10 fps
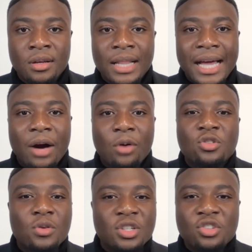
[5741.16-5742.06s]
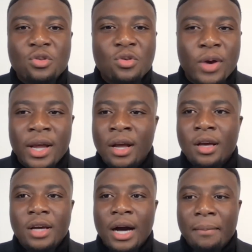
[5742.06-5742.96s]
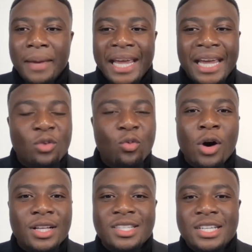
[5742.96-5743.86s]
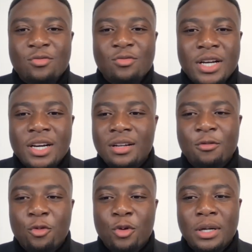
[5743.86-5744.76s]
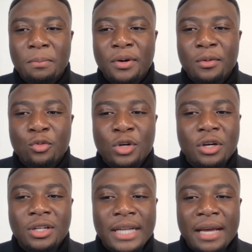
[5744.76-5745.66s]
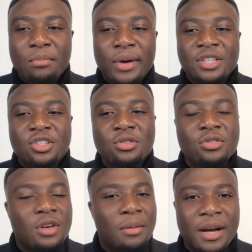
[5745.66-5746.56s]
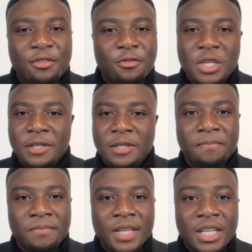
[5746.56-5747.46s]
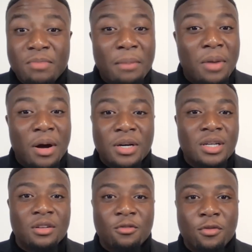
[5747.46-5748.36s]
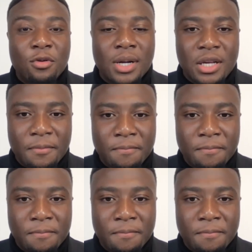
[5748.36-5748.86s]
Like, I was going to school with and ones because we couldn't afford to put real name brand shoes on my feet because my mom couldn't afford it.